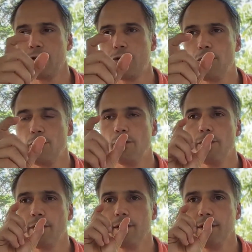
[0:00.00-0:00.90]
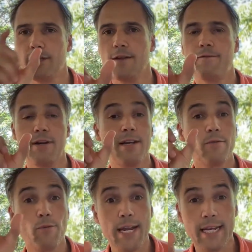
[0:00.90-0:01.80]
to
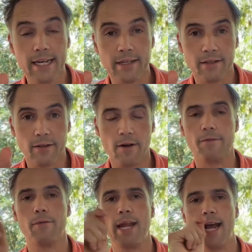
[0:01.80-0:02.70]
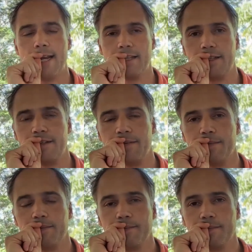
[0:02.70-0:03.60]
different readings of reality?
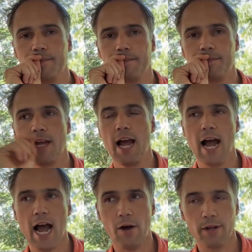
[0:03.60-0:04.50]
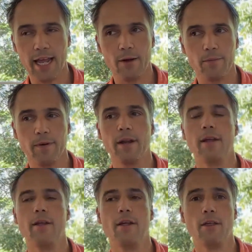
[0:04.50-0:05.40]
How can,
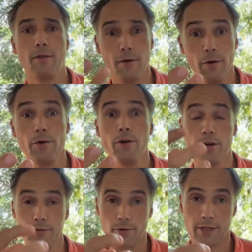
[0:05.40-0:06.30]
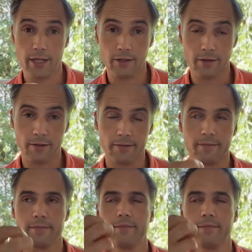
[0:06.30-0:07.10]
through contradiction,